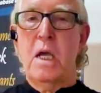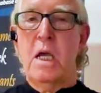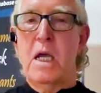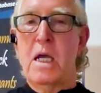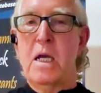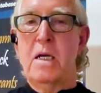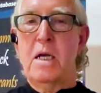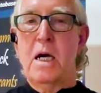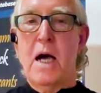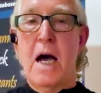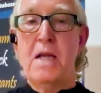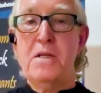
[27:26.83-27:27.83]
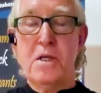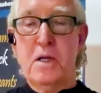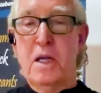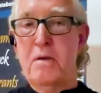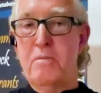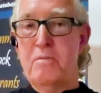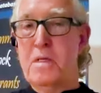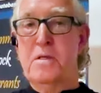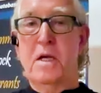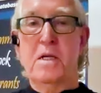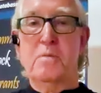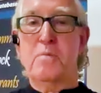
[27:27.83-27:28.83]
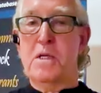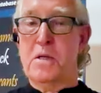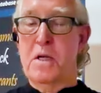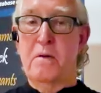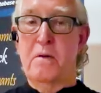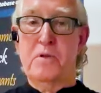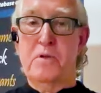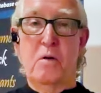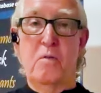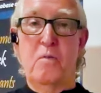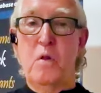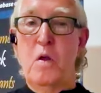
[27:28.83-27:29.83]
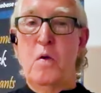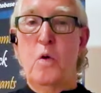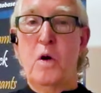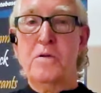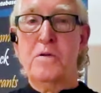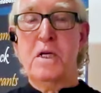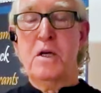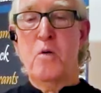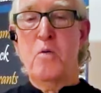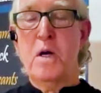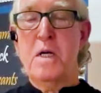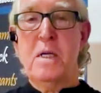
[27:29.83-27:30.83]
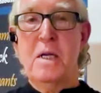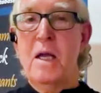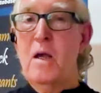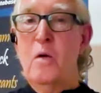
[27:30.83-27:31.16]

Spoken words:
And I just love these things myself. So where's it going?